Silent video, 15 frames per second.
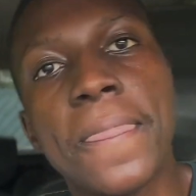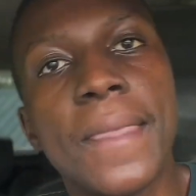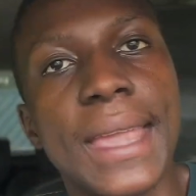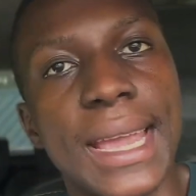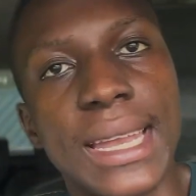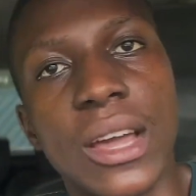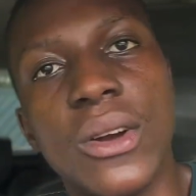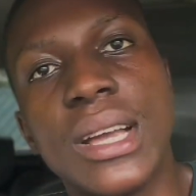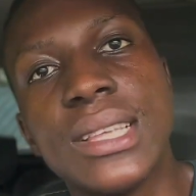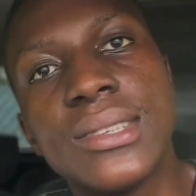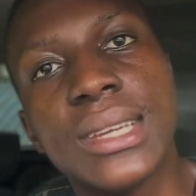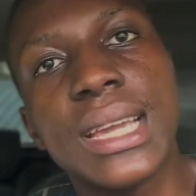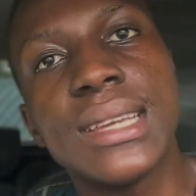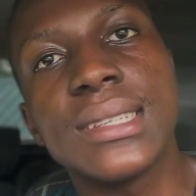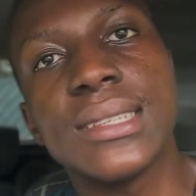And our
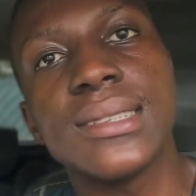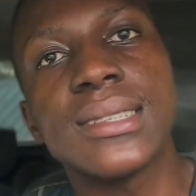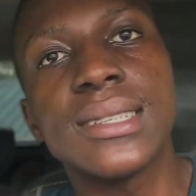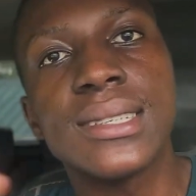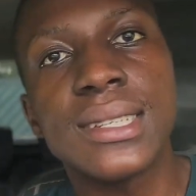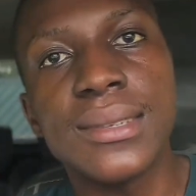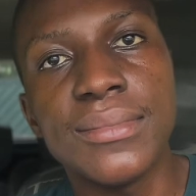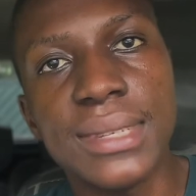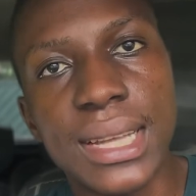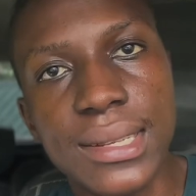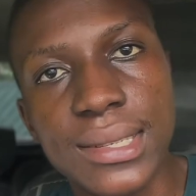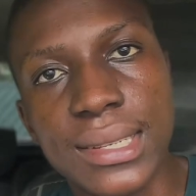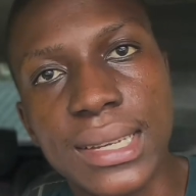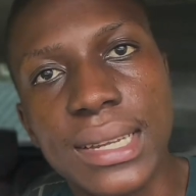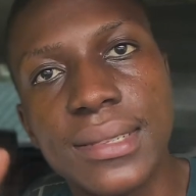education system
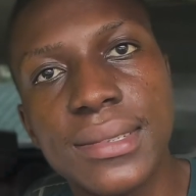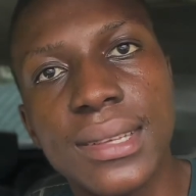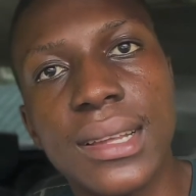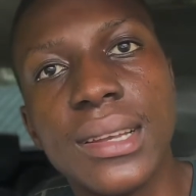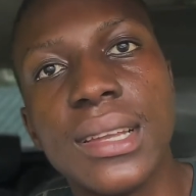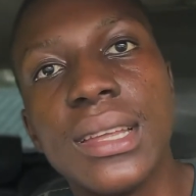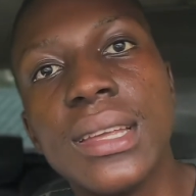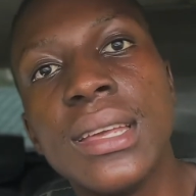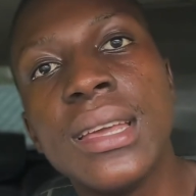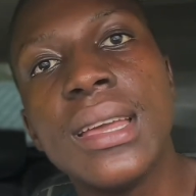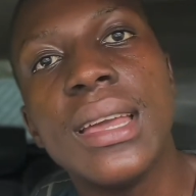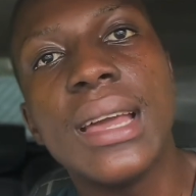doesn't necessarily